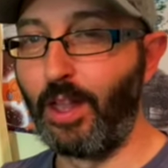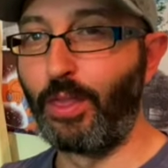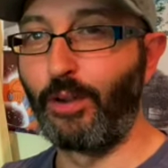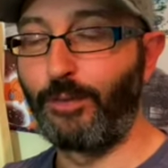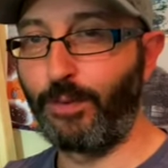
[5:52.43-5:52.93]

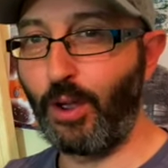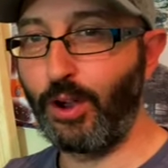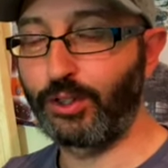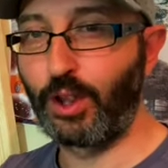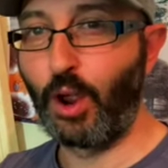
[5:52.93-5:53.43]
the
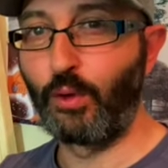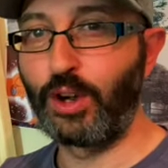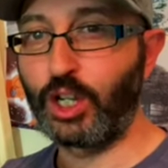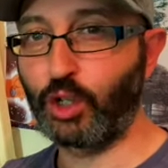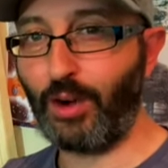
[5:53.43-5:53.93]
first
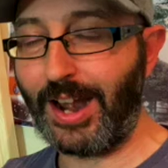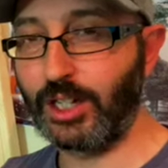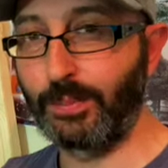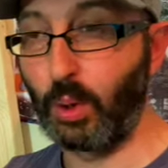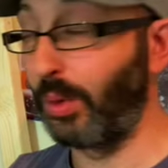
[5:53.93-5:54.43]

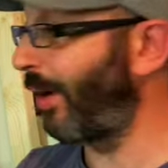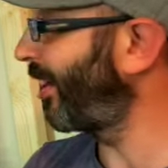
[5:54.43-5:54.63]
retractable. Now, he